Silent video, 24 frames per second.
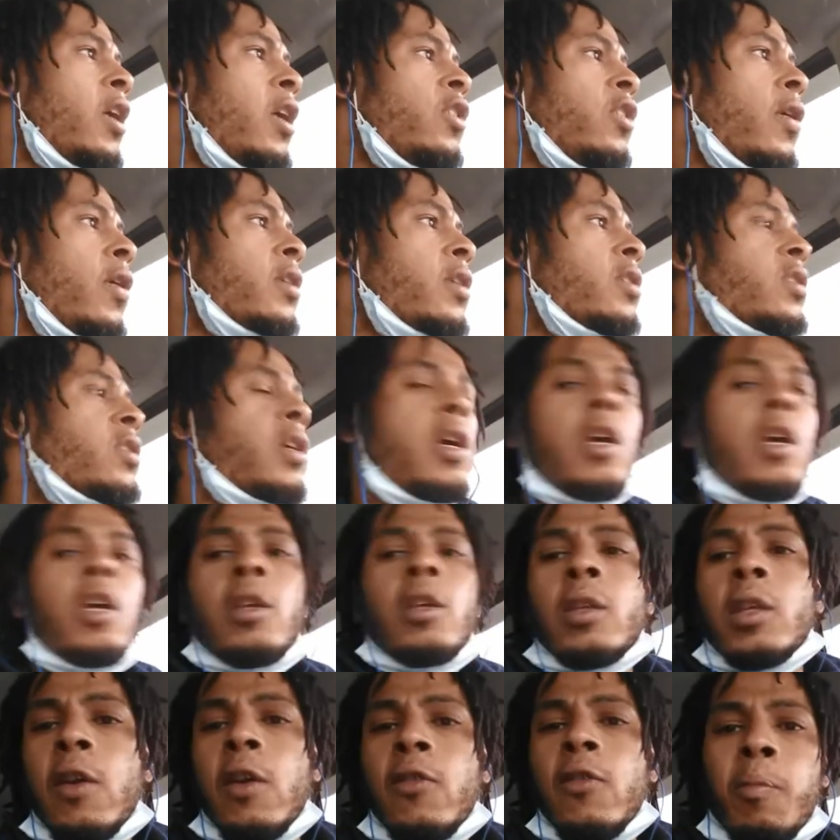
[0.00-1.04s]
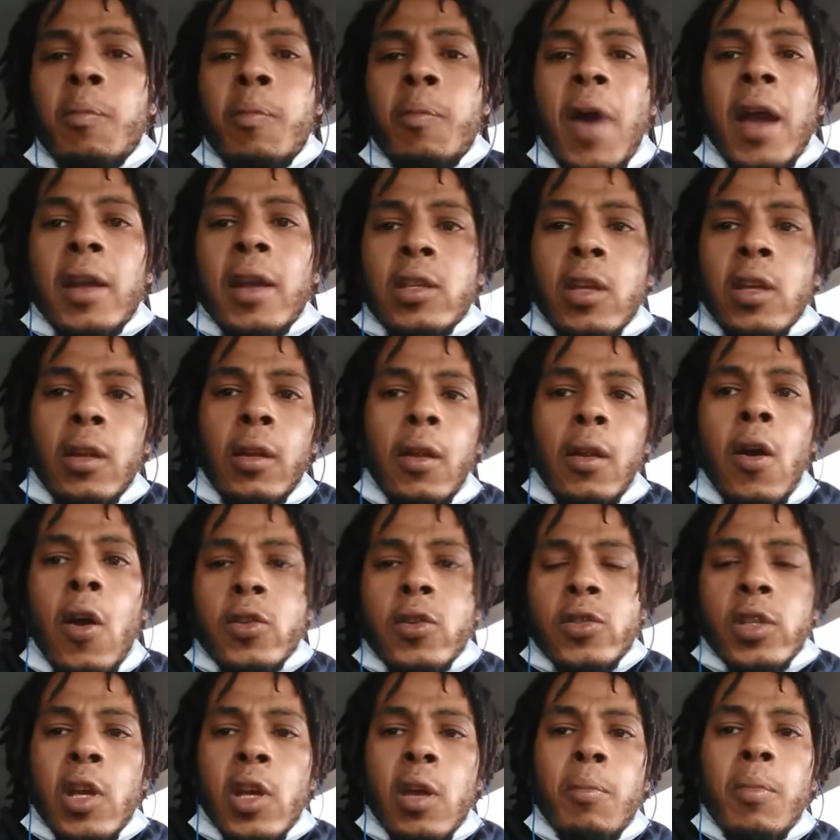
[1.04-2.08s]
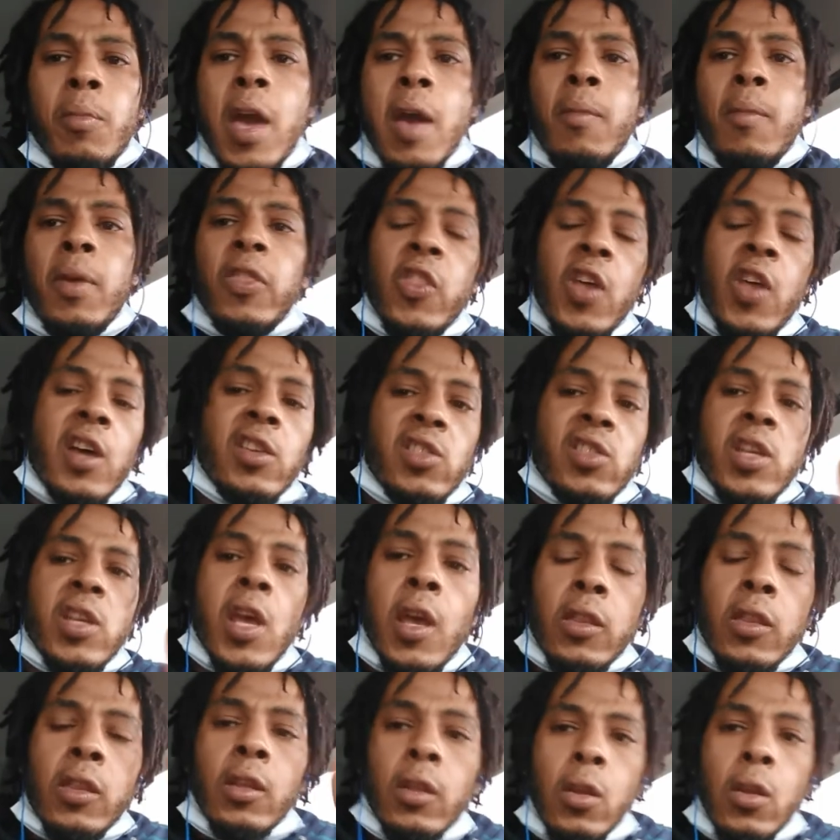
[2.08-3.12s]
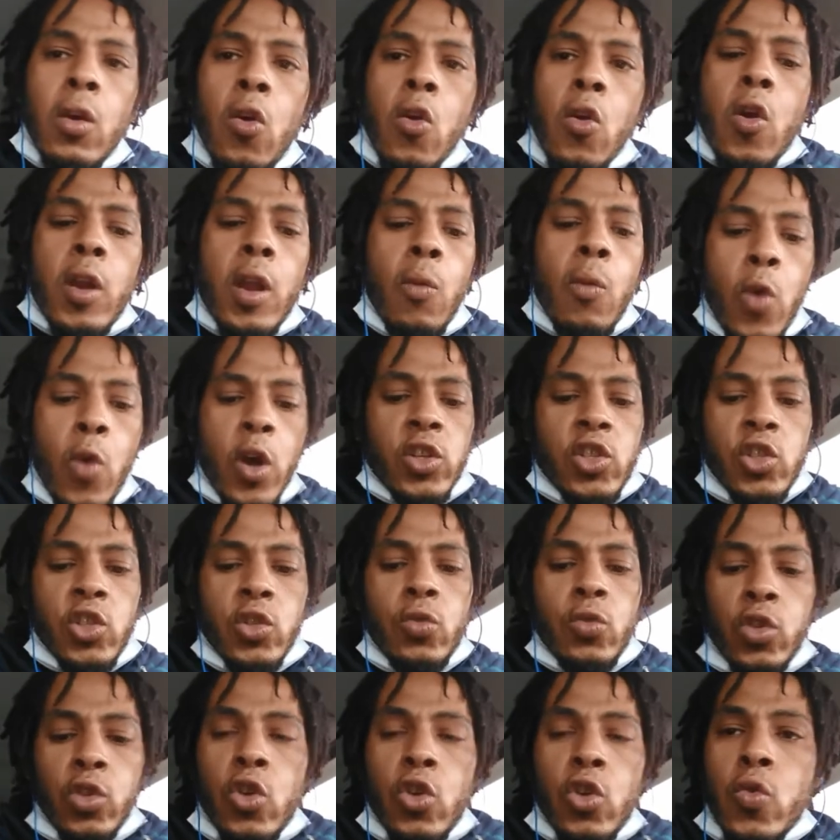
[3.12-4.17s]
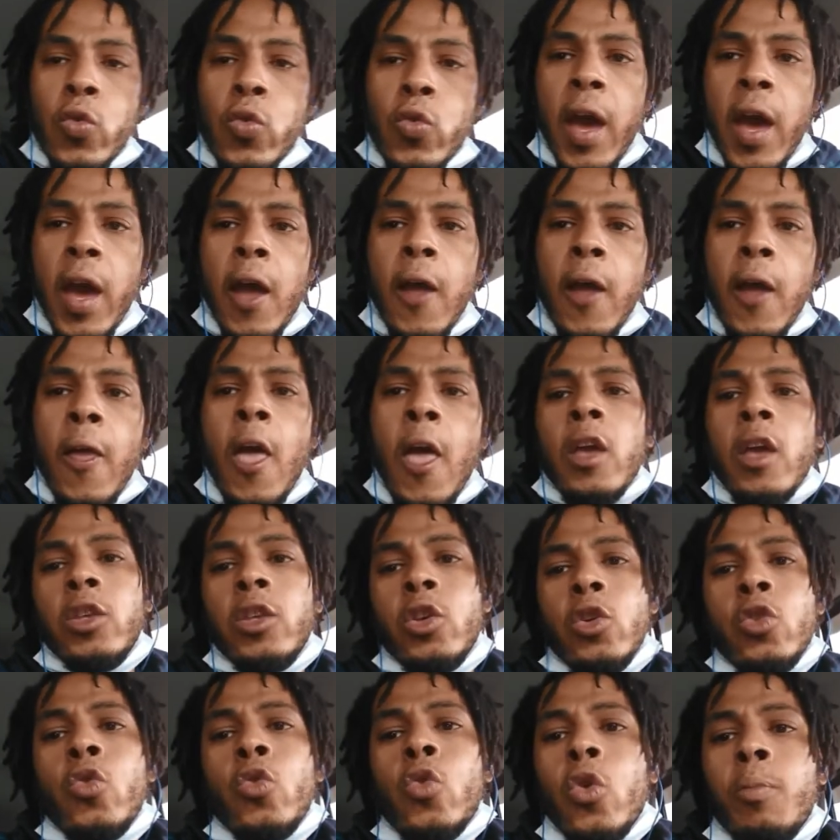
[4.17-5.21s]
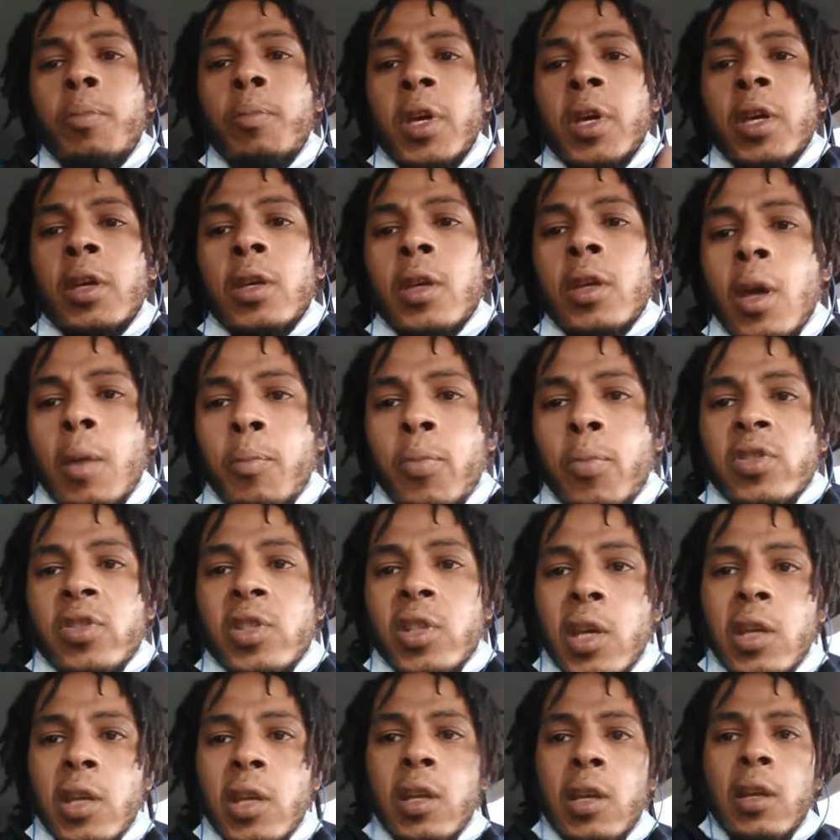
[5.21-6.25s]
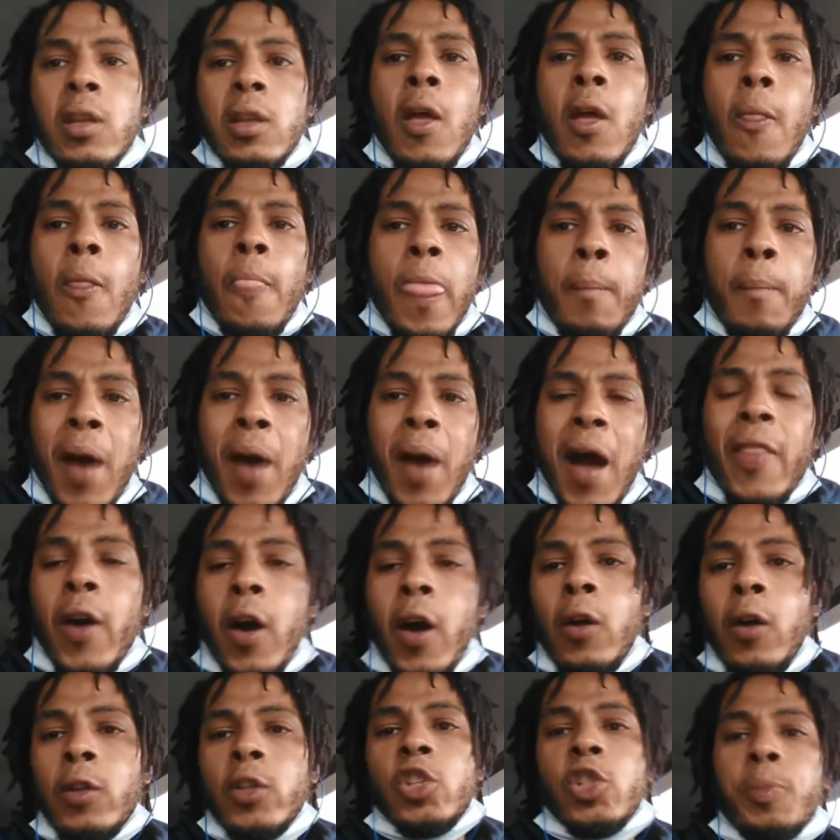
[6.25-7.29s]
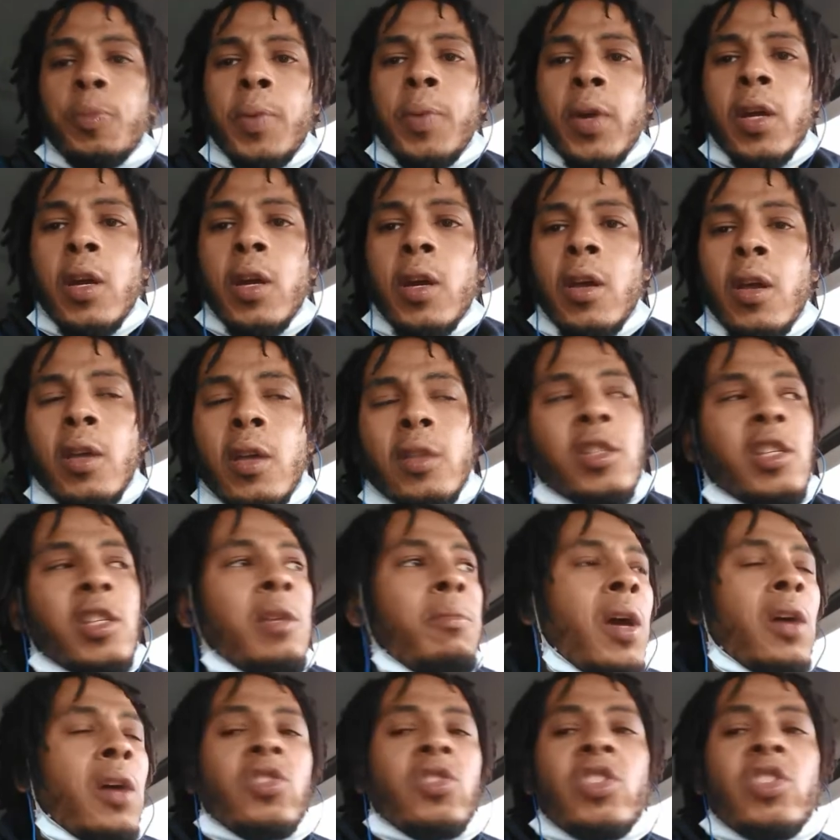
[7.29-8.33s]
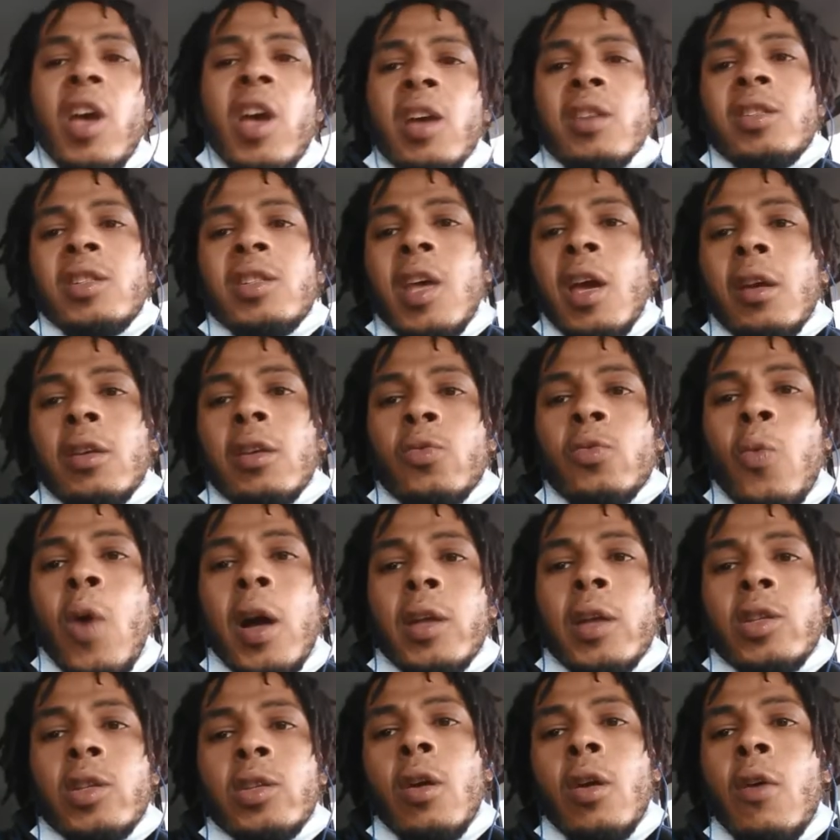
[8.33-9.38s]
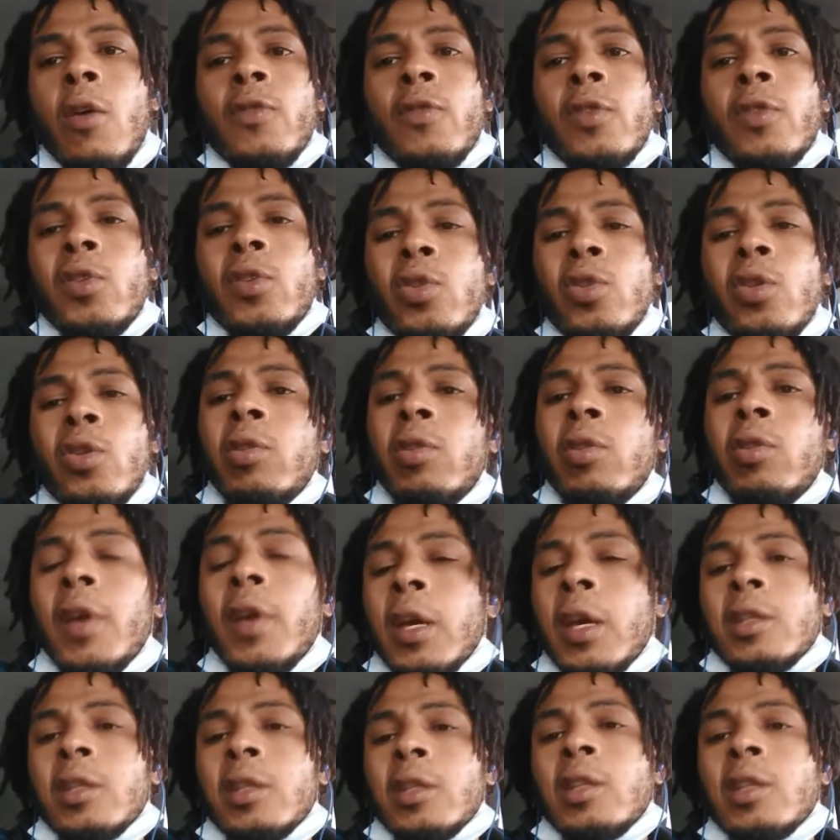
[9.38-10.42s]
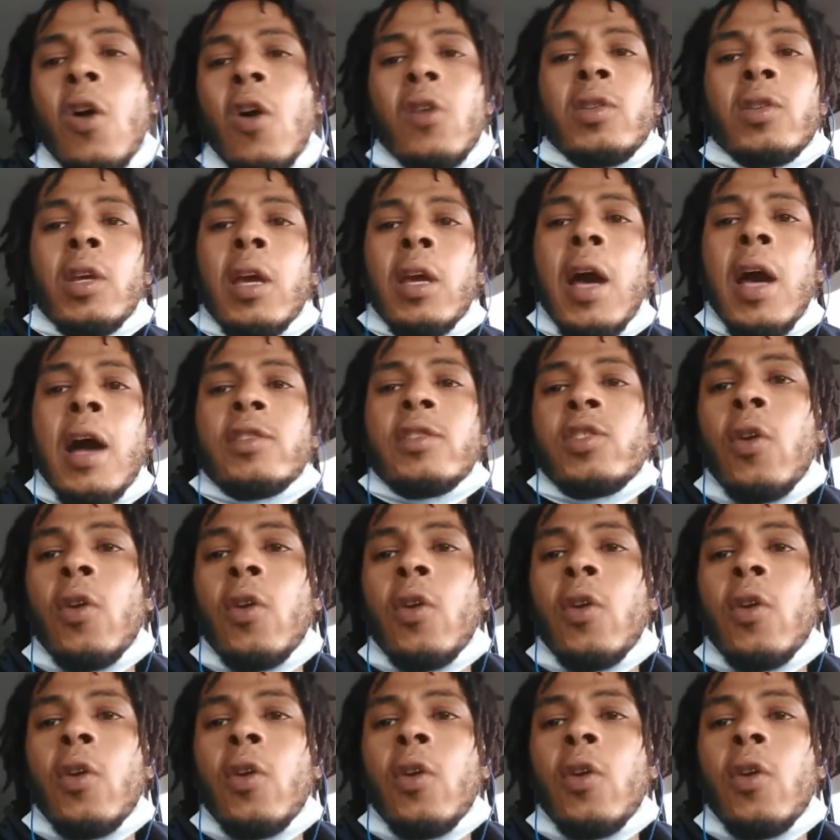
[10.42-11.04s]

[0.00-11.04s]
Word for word: You understand? Giving back to the laws of commandment. Thus saith the Lord. And once you do that, you will be presented by the Holy Spirit. See, Melchizedek is watching over you. You don't even get to talk to God.